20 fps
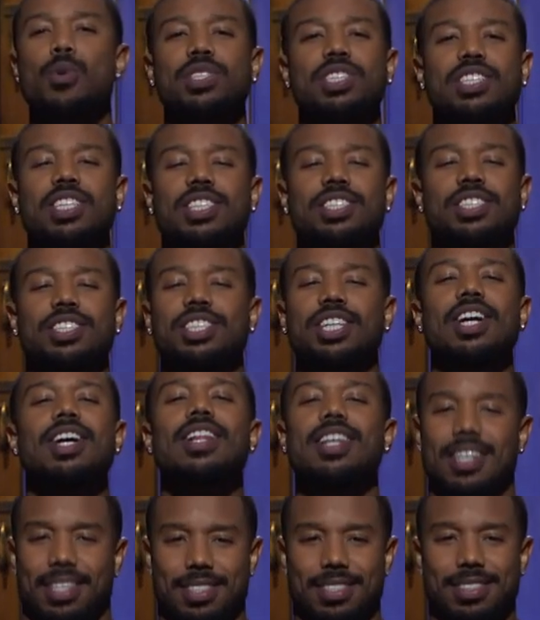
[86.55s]
was just
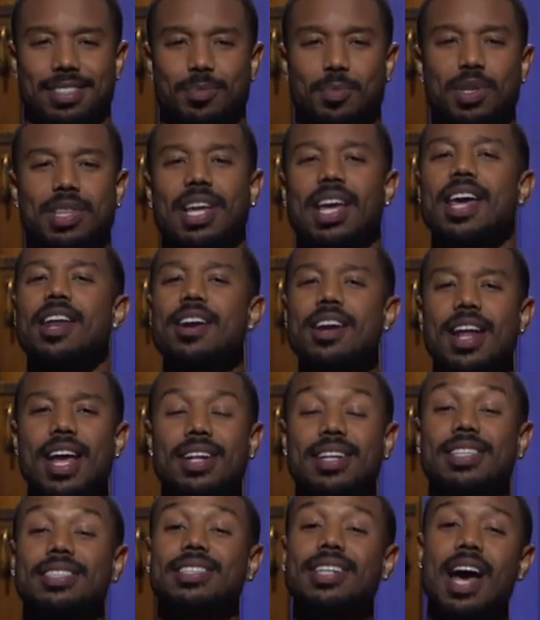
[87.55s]
chilling, but the
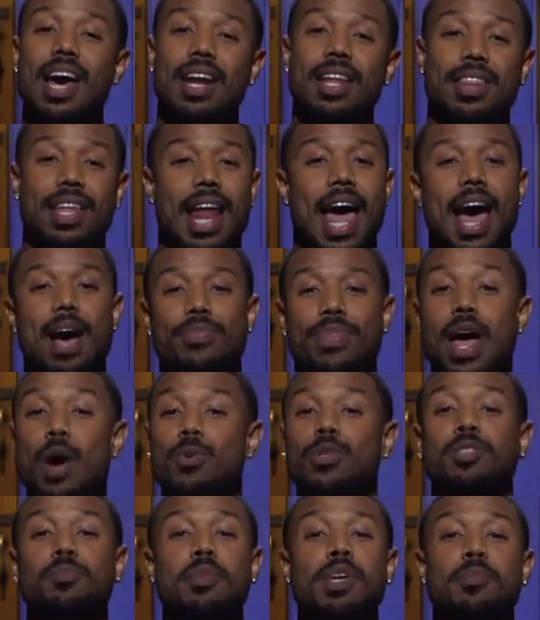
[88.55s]
internet decided that I, that
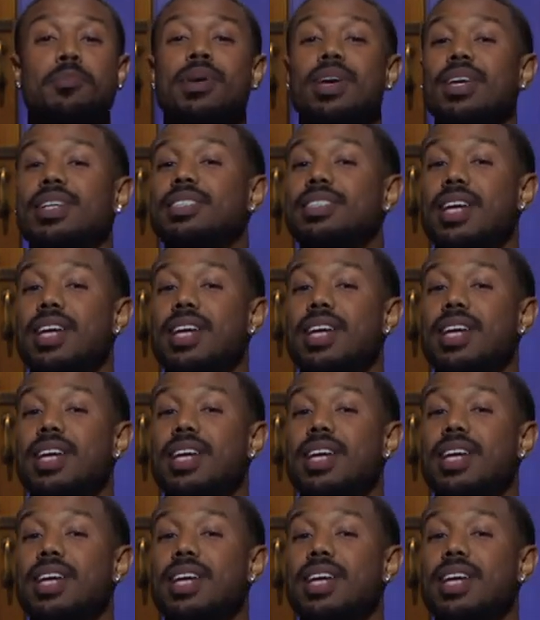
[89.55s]
was me being